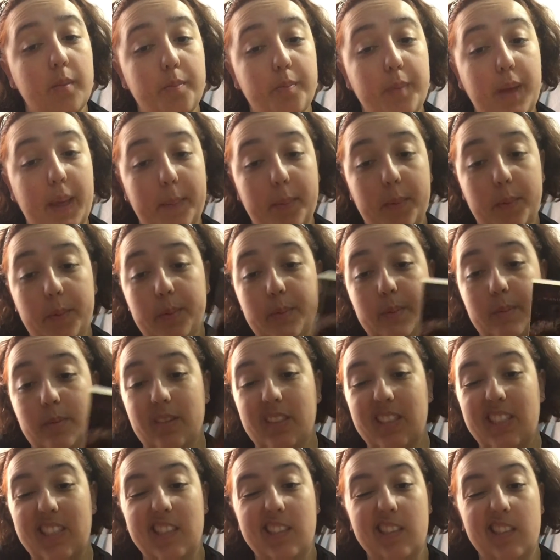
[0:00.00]

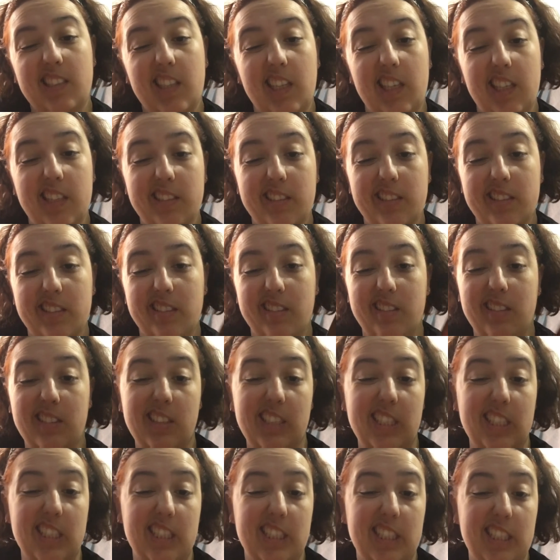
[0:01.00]
kids
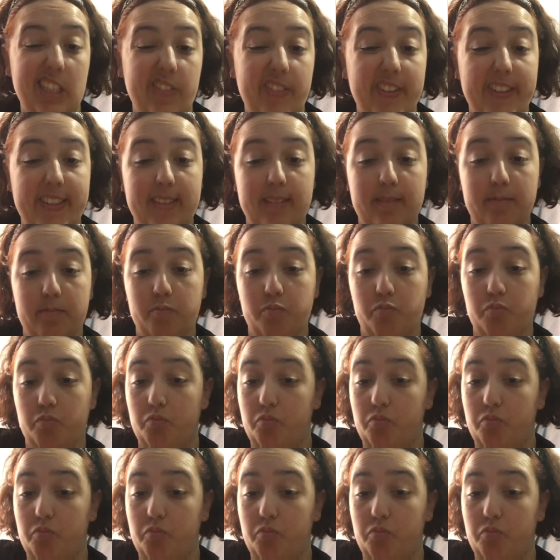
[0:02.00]
year 7